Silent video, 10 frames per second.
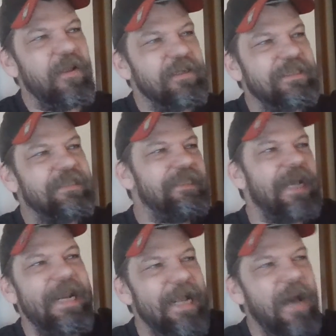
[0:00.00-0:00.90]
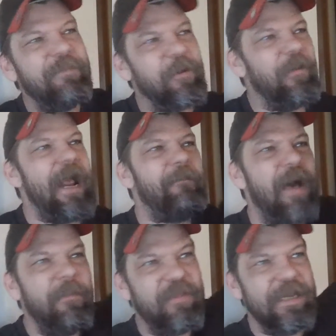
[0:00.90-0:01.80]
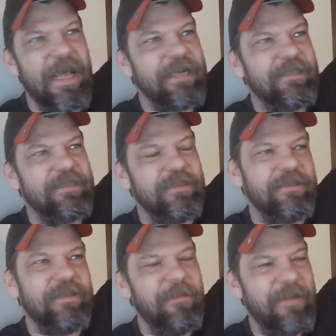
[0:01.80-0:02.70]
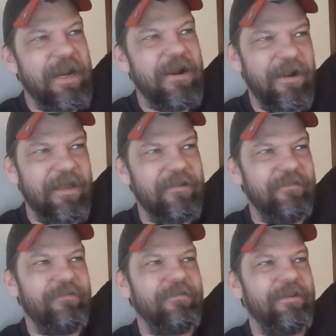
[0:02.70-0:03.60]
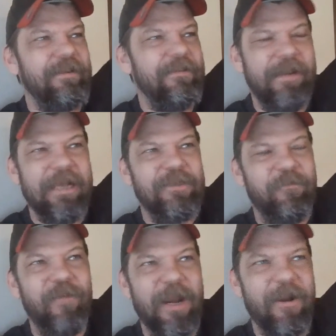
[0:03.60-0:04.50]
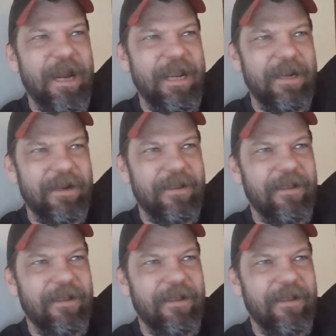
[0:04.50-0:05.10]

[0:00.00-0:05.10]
setting up to ramp up the next sub-narrative, the next variant